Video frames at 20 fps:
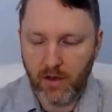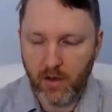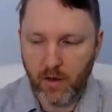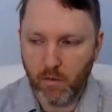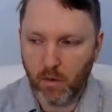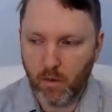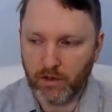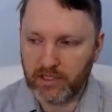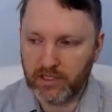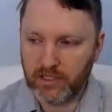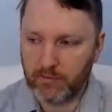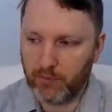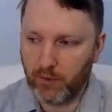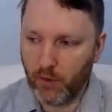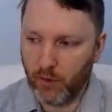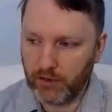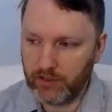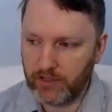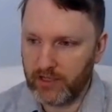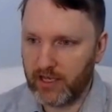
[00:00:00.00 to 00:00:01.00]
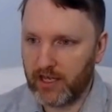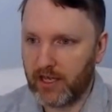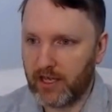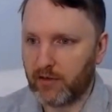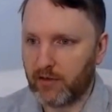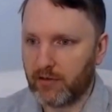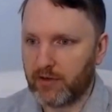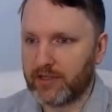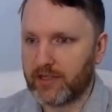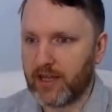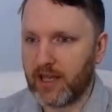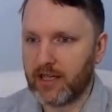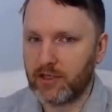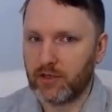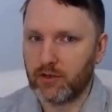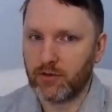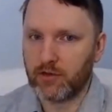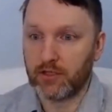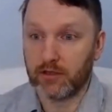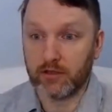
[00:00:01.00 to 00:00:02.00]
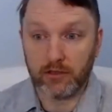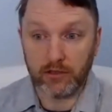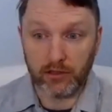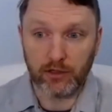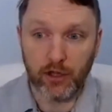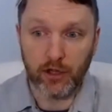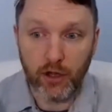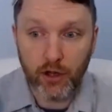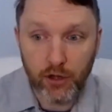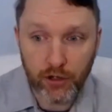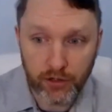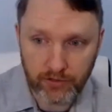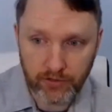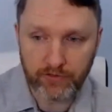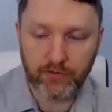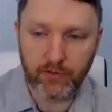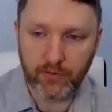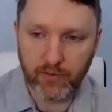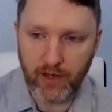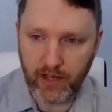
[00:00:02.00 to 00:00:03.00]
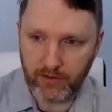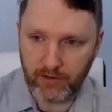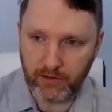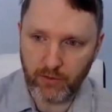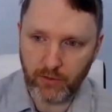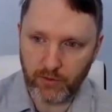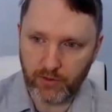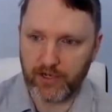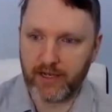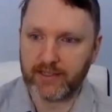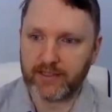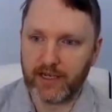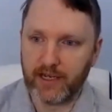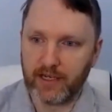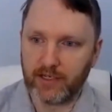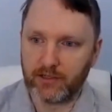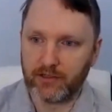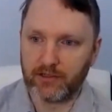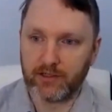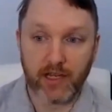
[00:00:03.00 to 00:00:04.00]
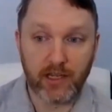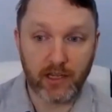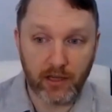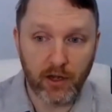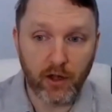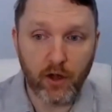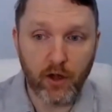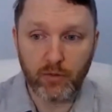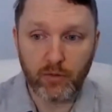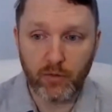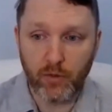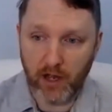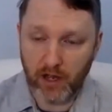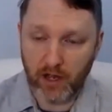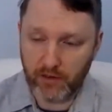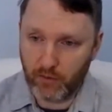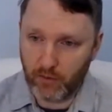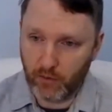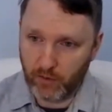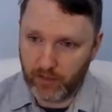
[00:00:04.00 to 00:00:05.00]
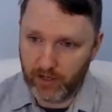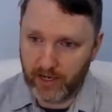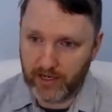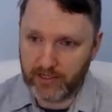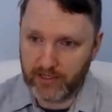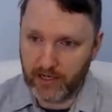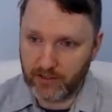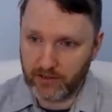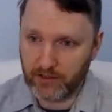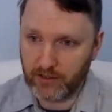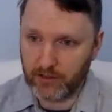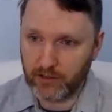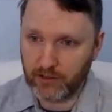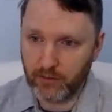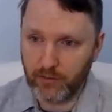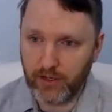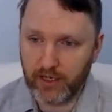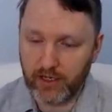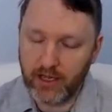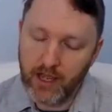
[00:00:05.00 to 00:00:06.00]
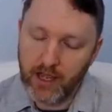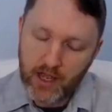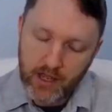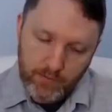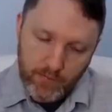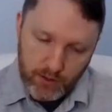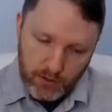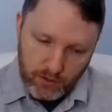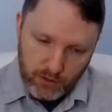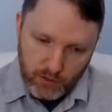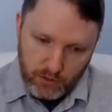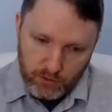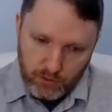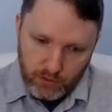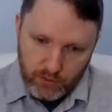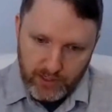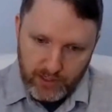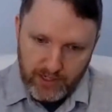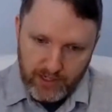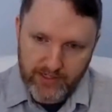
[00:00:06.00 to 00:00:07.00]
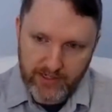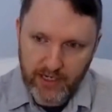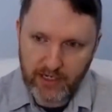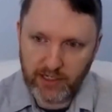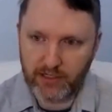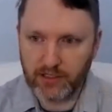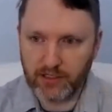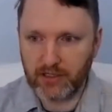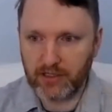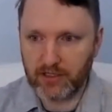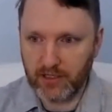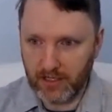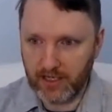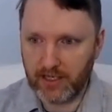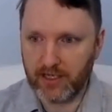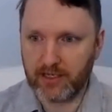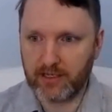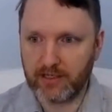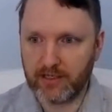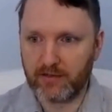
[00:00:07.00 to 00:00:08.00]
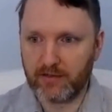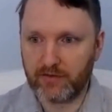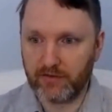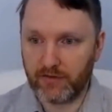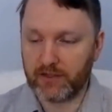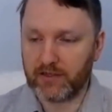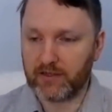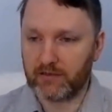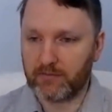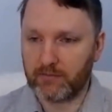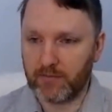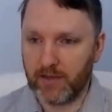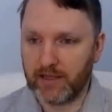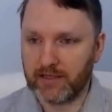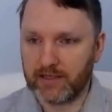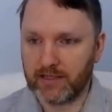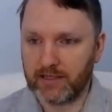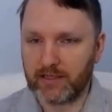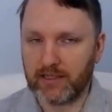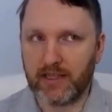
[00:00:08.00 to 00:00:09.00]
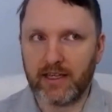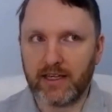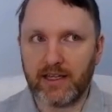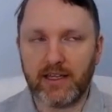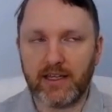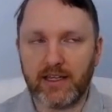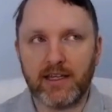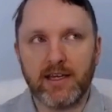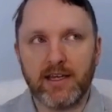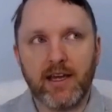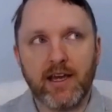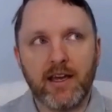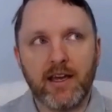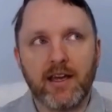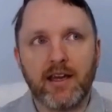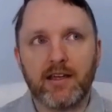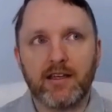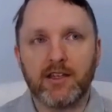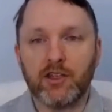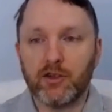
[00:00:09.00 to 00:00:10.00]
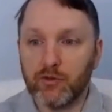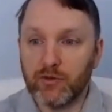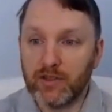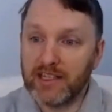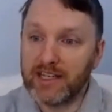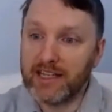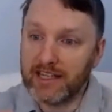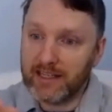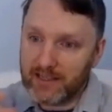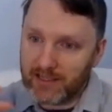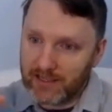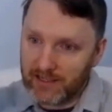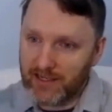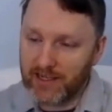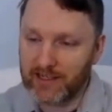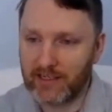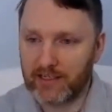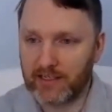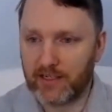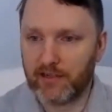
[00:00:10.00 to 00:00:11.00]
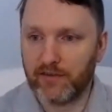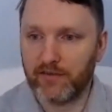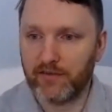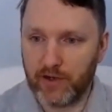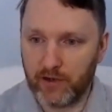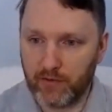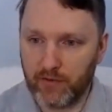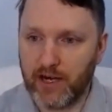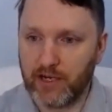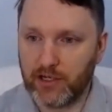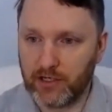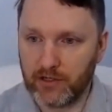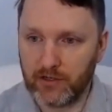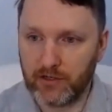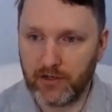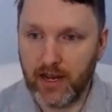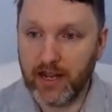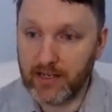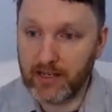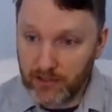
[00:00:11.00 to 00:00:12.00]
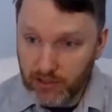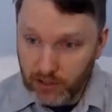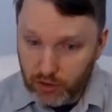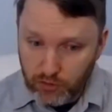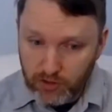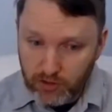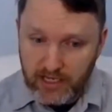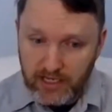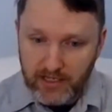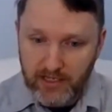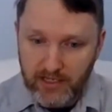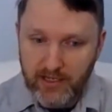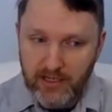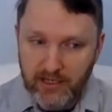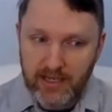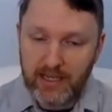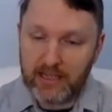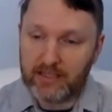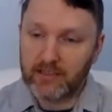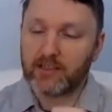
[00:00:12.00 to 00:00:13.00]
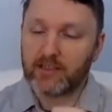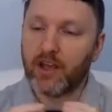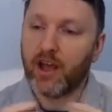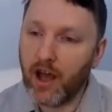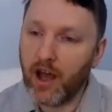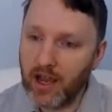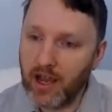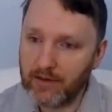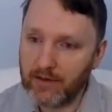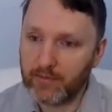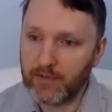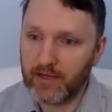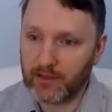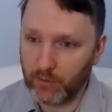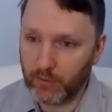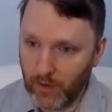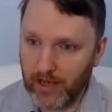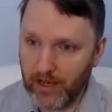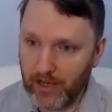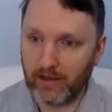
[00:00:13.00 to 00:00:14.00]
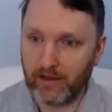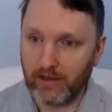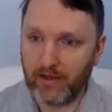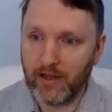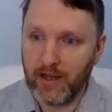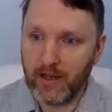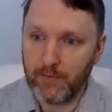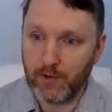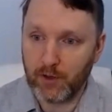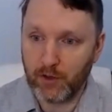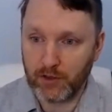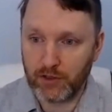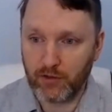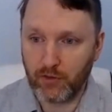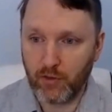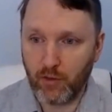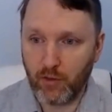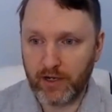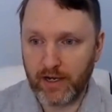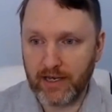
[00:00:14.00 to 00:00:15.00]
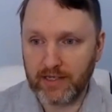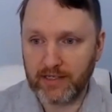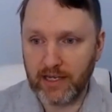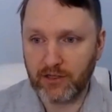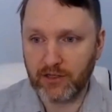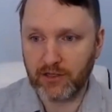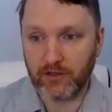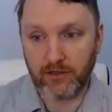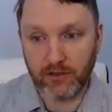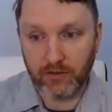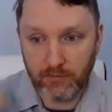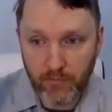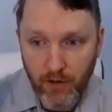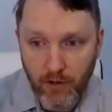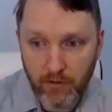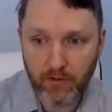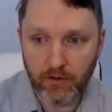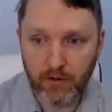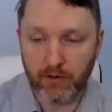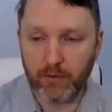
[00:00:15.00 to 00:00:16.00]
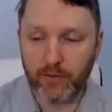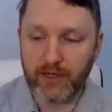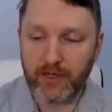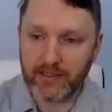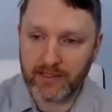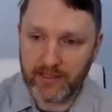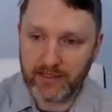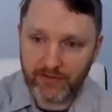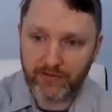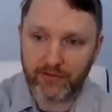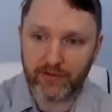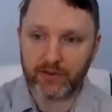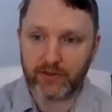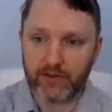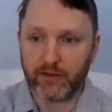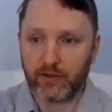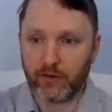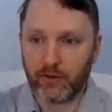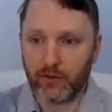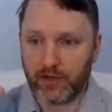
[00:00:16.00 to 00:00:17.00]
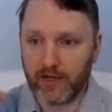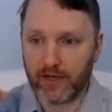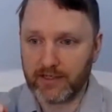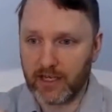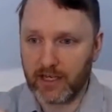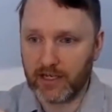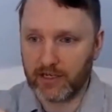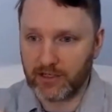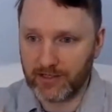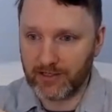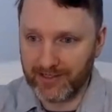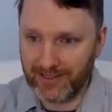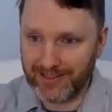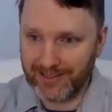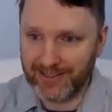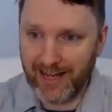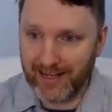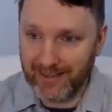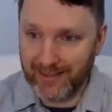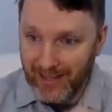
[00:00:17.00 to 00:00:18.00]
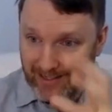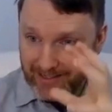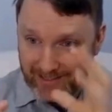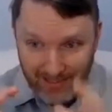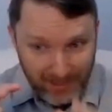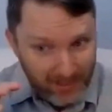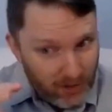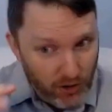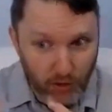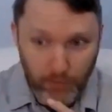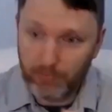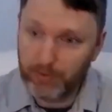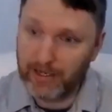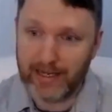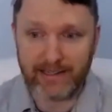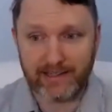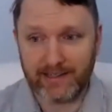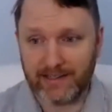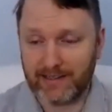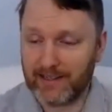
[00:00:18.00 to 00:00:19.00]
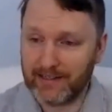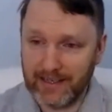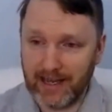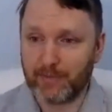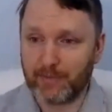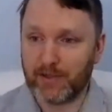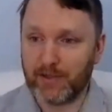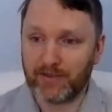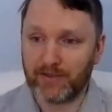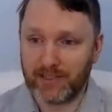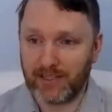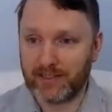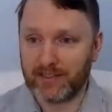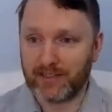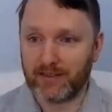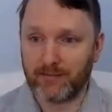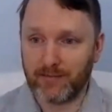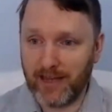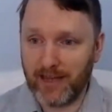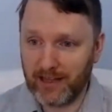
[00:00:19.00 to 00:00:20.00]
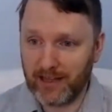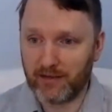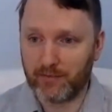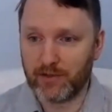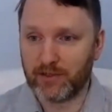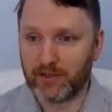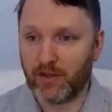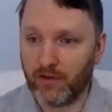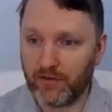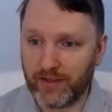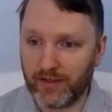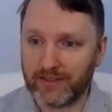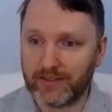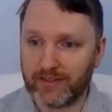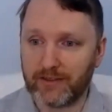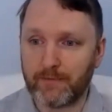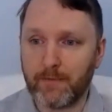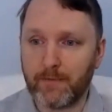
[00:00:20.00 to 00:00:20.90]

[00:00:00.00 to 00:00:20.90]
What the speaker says: what's important here is that you can learn from other organizations and learn what other organizations are doing, but your organization is fundamentally unique in its configuration, and it's unique in time as well, because your organization tomorrow is different to the organization today. That's the complex adaptive system element of it.